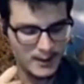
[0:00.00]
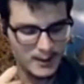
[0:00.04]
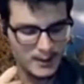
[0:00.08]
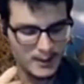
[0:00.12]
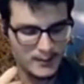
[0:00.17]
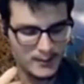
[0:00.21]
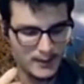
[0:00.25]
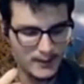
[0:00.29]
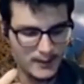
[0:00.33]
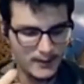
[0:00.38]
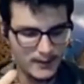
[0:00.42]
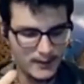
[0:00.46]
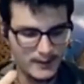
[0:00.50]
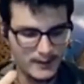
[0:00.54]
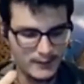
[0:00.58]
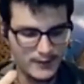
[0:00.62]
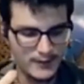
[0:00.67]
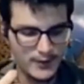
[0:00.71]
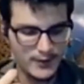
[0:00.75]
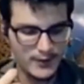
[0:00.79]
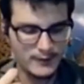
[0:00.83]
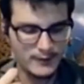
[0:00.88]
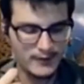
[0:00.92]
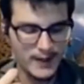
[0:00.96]
But
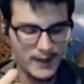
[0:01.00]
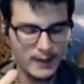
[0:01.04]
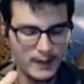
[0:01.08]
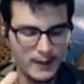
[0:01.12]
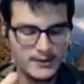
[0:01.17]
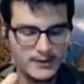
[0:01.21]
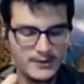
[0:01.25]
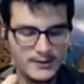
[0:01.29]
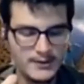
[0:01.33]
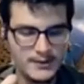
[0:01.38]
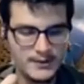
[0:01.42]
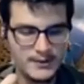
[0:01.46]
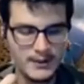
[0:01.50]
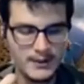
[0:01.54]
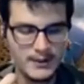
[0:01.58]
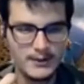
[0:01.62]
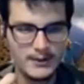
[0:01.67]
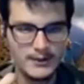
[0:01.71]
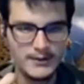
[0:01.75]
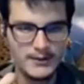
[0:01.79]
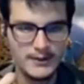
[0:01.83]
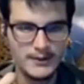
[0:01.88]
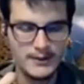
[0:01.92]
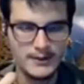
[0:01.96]
if I were to tell you
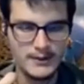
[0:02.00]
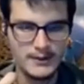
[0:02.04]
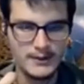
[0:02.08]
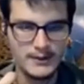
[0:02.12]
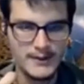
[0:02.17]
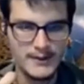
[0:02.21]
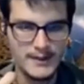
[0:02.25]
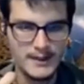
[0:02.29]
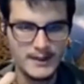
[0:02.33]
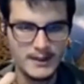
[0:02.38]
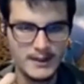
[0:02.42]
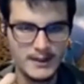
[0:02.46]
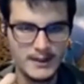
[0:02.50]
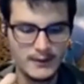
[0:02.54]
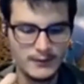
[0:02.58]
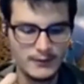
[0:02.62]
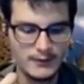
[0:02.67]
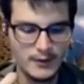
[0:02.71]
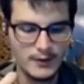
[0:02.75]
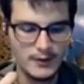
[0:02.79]
to think of